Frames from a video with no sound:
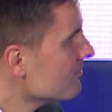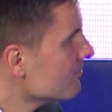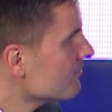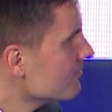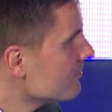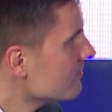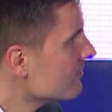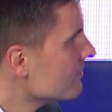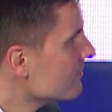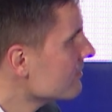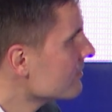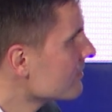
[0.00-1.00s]

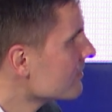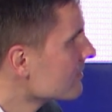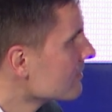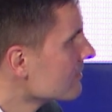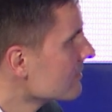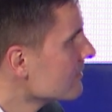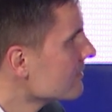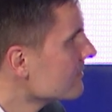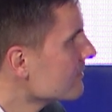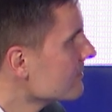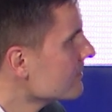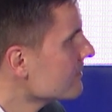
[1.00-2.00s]

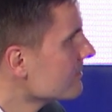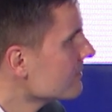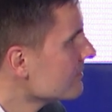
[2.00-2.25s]
This person isn't speaking.